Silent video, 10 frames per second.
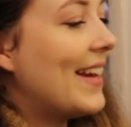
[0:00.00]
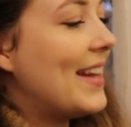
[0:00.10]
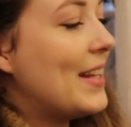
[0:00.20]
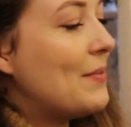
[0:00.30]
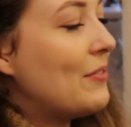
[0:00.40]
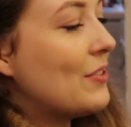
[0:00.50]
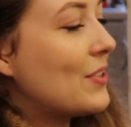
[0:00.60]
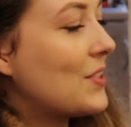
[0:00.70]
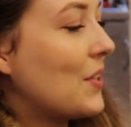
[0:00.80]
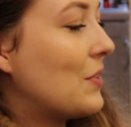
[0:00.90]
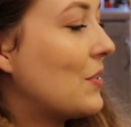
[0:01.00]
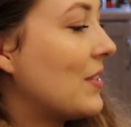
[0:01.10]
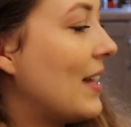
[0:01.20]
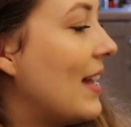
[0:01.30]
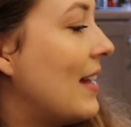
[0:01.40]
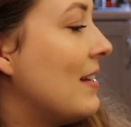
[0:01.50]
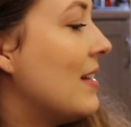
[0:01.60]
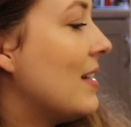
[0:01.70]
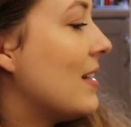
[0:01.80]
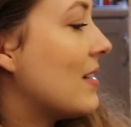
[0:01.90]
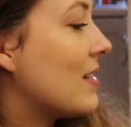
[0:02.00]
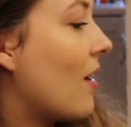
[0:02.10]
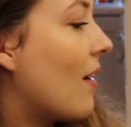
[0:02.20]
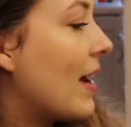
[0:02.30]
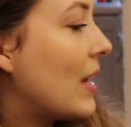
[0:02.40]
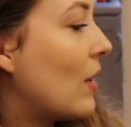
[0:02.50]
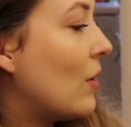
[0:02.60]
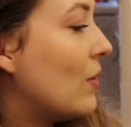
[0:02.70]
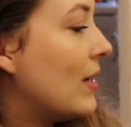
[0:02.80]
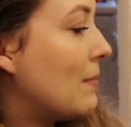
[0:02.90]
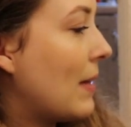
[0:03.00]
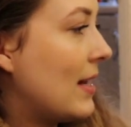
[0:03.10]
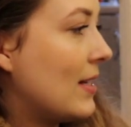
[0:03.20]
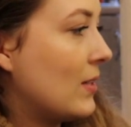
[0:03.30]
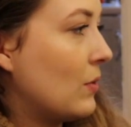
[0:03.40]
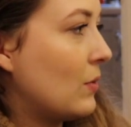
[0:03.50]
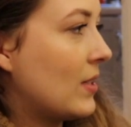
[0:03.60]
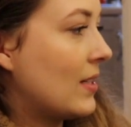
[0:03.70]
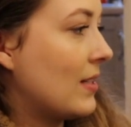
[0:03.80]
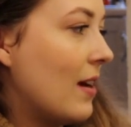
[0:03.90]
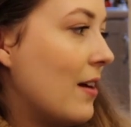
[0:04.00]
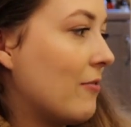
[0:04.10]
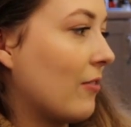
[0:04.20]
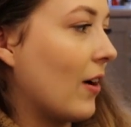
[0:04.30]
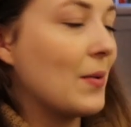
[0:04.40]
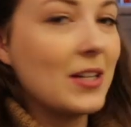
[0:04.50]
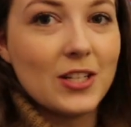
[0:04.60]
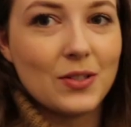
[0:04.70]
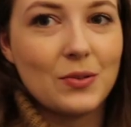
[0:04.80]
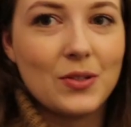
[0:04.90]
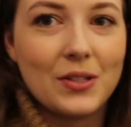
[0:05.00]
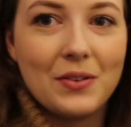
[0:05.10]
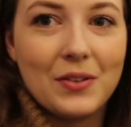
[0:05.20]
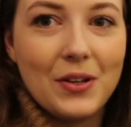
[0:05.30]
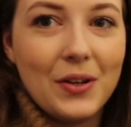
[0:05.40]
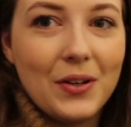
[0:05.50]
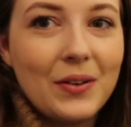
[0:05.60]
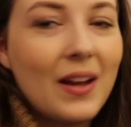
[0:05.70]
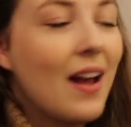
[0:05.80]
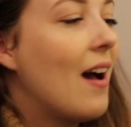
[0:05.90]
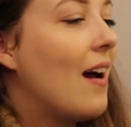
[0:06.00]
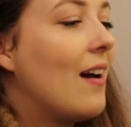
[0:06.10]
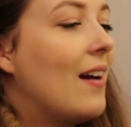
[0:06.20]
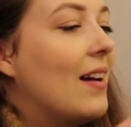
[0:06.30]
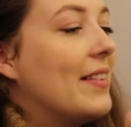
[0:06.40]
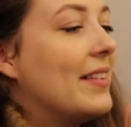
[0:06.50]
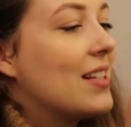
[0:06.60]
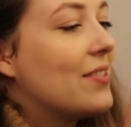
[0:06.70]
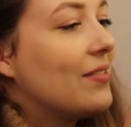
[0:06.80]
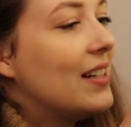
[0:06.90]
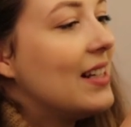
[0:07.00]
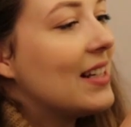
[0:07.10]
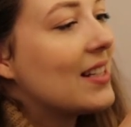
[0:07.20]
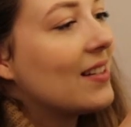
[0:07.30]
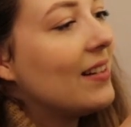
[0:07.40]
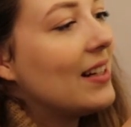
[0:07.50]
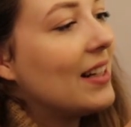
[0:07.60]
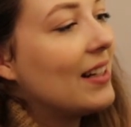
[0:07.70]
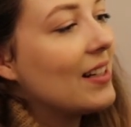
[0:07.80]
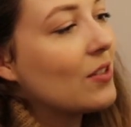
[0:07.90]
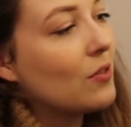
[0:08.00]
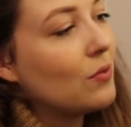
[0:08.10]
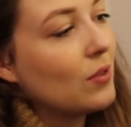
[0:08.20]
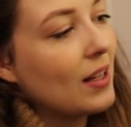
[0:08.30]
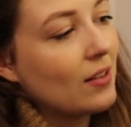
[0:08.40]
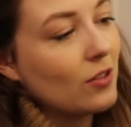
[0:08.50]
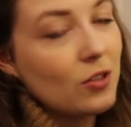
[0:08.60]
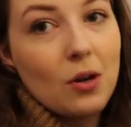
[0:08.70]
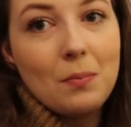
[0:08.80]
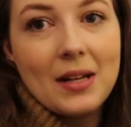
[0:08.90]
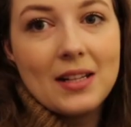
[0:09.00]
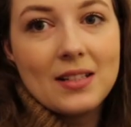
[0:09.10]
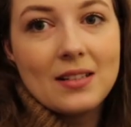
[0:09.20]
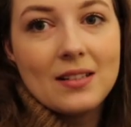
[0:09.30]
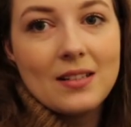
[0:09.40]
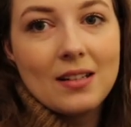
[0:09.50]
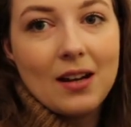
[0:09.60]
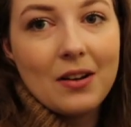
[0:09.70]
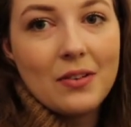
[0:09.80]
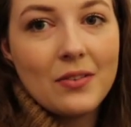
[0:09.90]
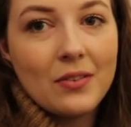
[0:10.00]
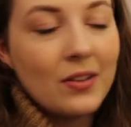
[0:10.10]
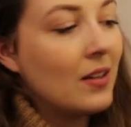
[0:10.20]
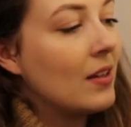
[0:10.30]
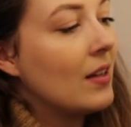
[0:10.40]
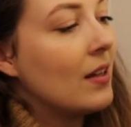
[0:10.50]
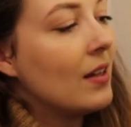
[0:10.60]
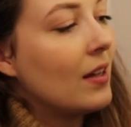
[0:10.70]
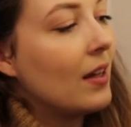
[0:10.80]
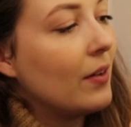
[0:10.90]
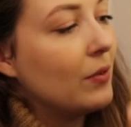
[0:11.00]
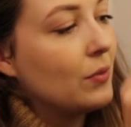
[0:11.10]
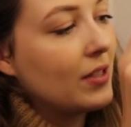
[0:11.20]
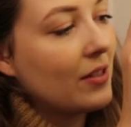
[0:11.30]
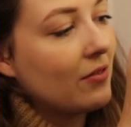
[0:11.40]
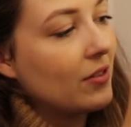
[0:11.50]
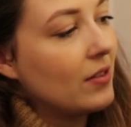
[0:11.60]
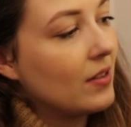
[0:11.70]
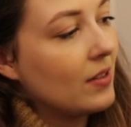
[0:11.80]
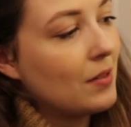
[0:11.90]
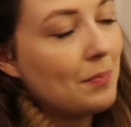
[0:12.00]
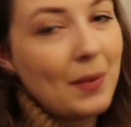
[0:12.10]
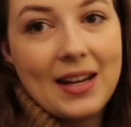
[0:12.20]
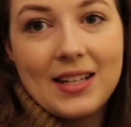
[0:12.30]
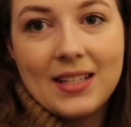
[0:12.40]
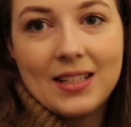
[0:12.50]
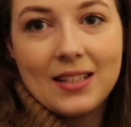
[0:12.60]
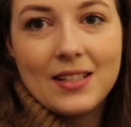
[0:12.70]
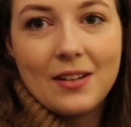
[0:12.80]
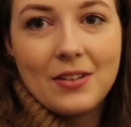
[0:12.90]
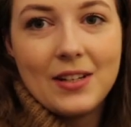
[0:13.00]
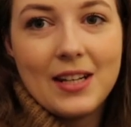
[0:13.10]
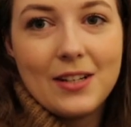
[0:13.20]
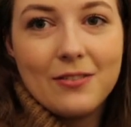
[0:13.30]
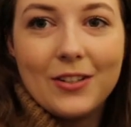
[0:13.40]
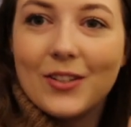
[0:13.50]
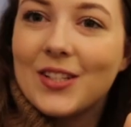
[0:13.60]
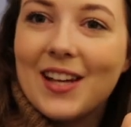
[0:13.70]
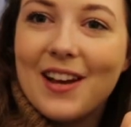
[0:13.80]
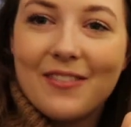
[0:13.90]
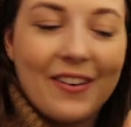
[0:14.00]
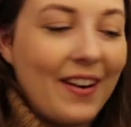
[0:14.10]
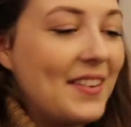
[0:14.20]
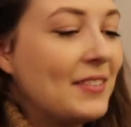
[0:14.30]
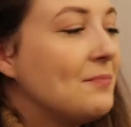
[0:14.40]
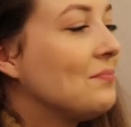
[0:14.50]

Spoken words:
And then we've also got their Thai holy basil stir fry, which is also new. That's really exciting. It's got all like the toppings and stuff and all the different pastes and stuff you need for your stir fry.